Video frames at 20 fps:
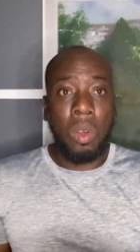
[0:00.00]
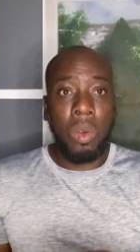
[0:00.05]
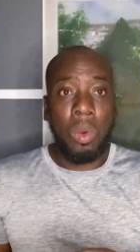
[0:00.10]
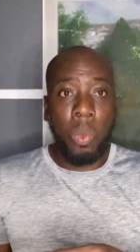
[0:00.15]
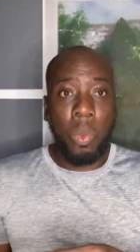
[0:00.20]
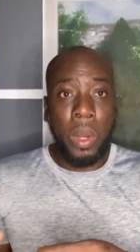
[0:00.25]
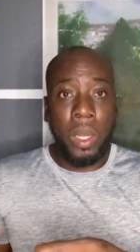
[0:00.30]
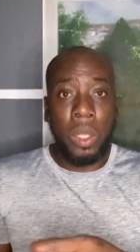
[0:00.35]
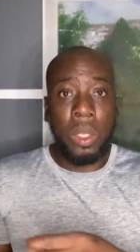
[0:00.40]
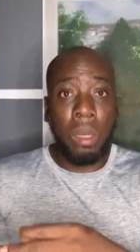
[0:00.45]

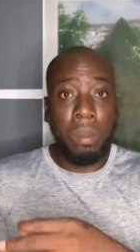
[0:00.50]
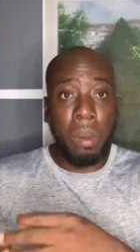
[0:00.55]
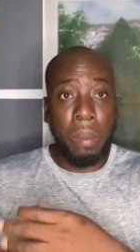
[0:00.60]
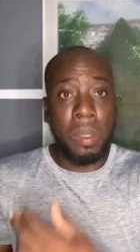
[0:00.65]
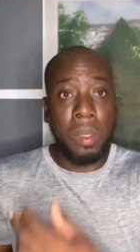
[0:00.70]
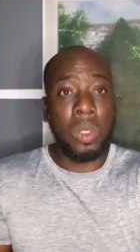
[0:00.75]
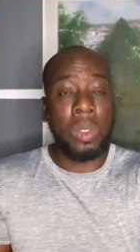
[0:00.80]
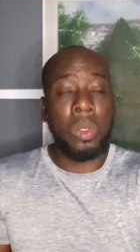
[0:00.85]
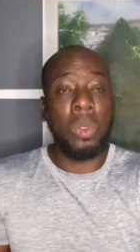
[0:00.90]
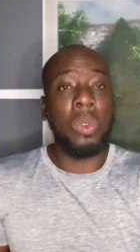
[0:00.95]
went to the proper
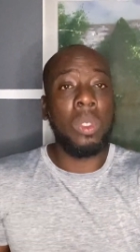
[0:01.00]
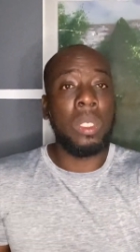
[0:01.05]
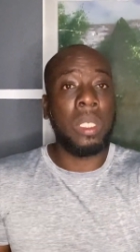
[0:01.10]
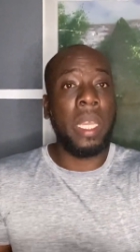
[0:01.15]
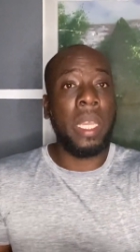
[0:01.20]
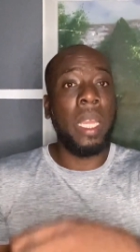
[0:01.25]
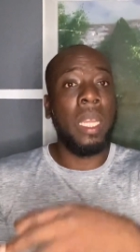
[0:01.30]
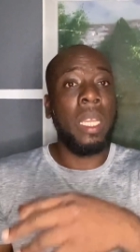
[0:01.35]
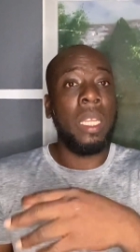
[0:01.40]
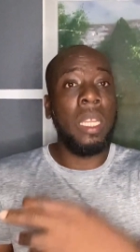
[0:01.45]
schools,
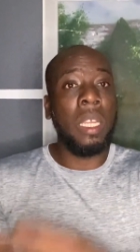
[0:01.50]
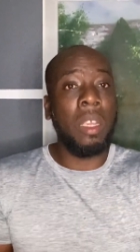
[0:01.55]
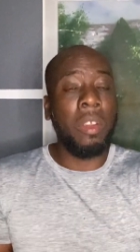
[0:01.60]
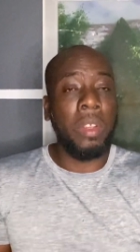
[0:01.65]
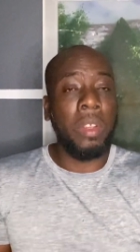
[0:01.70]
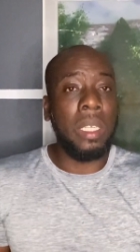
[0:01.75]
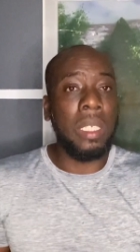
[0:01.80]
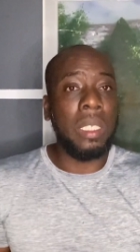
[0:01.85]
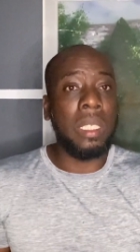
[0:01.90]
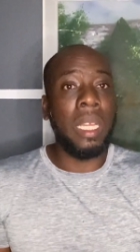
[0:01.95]
get the
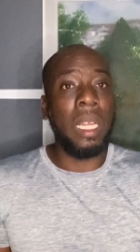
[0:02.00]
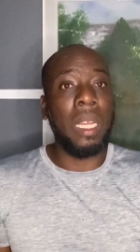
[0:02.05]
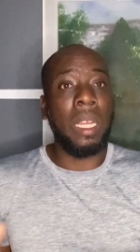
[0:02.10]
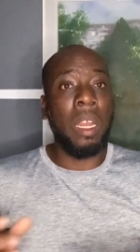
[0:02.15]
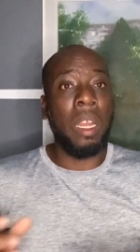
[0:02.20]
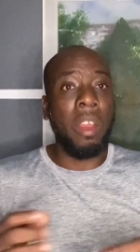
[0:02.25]
degrees, and